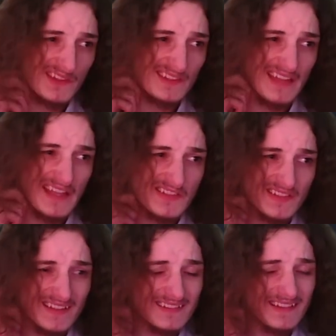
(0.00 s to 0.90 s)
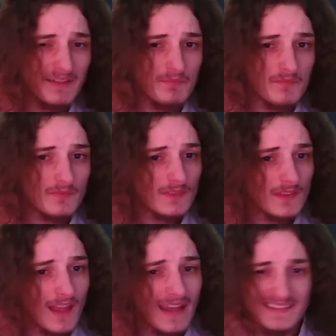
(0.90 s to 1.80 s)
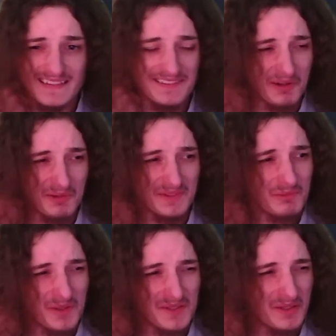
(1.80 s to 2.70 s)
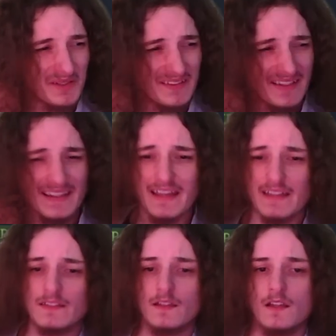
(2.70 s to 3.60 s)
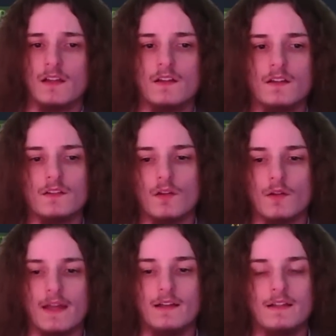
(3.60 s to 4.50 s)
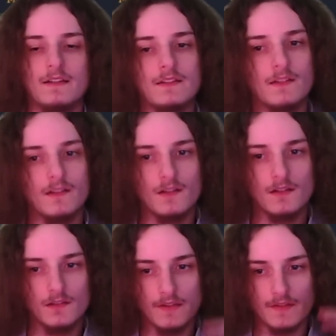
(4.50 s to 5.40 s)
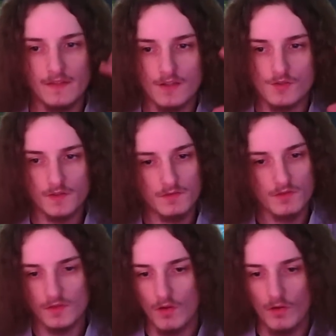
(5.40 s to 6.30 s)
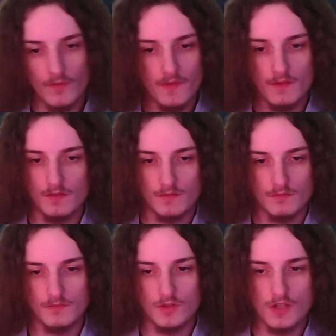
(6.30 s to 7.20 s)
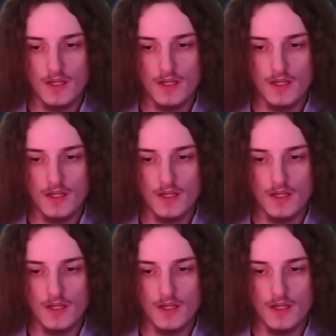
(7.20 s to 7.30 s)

Stage 6 done. At least only one lord, I guess. So yeah, let's again just go over the